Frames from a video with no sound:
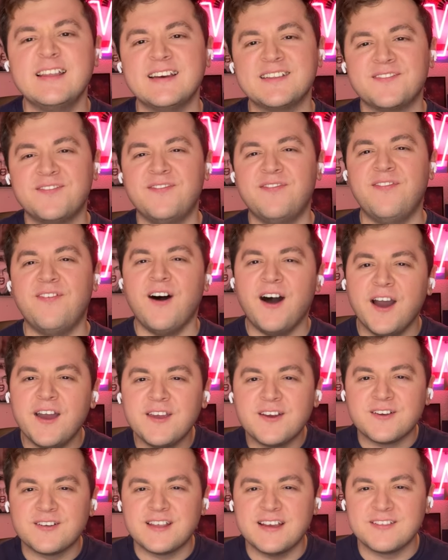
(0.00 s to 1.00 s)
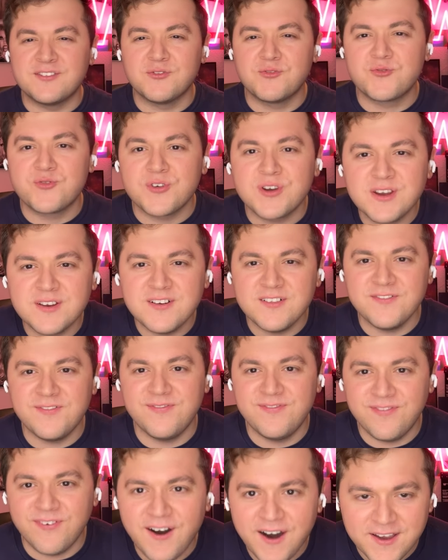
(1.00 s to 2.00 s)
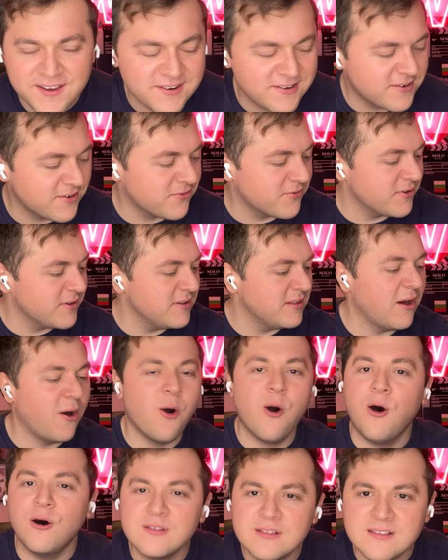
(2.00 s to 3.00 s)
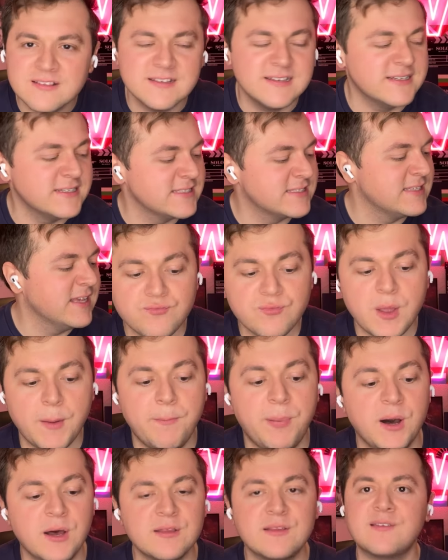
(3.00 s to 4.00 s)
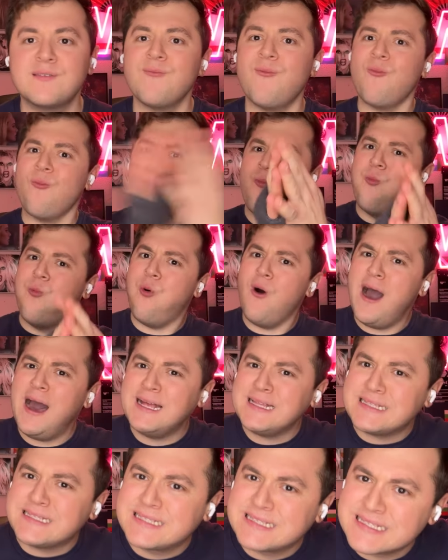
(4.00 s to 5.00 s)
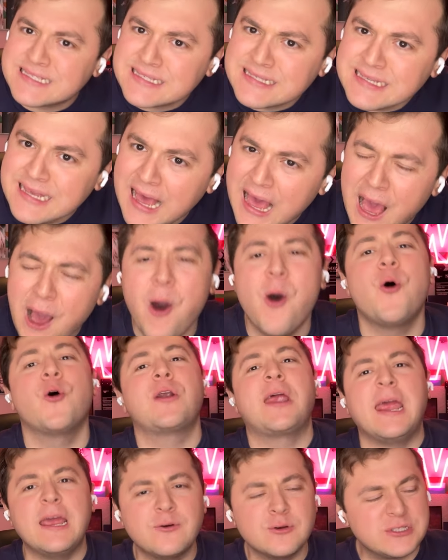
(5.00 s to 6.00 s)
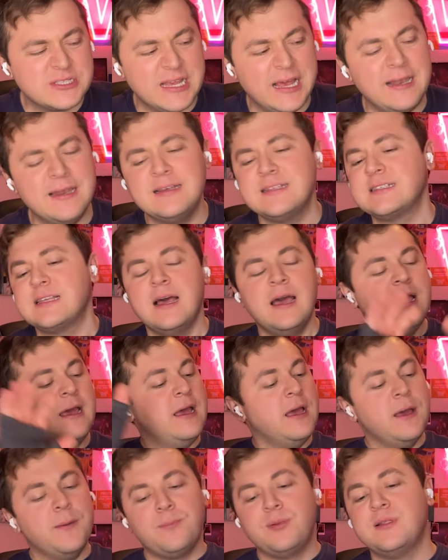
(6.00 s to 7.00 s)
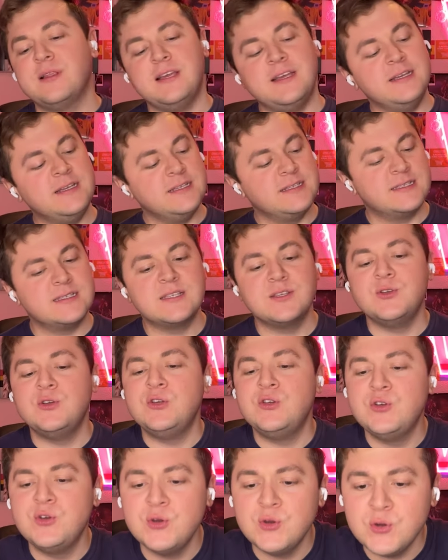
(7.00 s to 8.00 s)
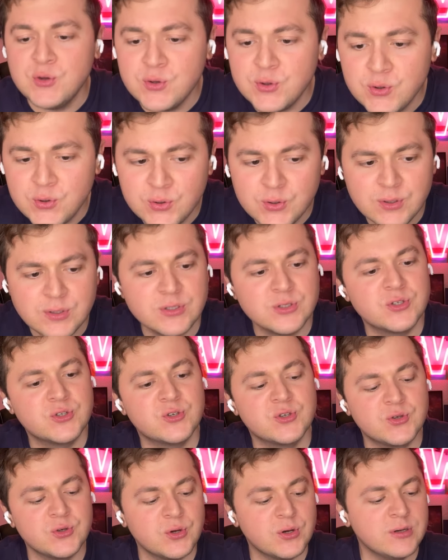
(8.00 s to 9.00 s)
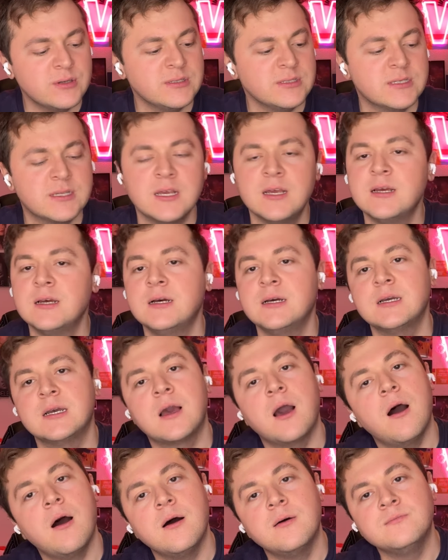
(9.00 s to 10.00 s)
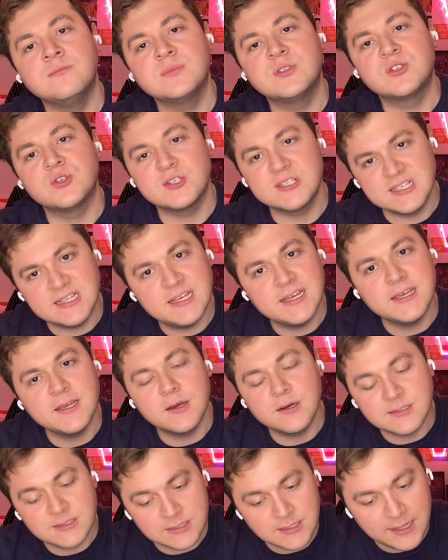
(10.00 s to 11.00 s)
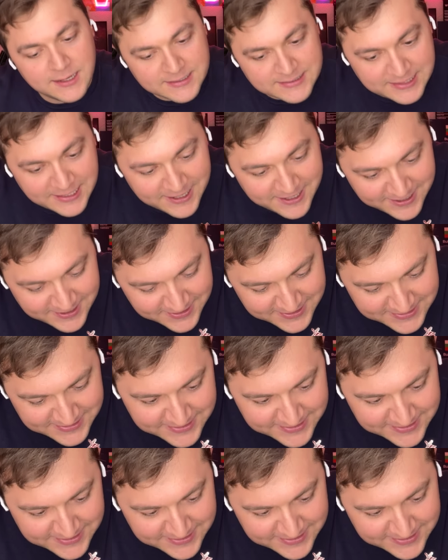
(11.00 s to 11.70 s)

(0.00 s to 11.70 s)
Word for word: that fire, that real fire, real hotness. But what, Jorge Gonzalez? Please, you shouldn't come to slay us like that.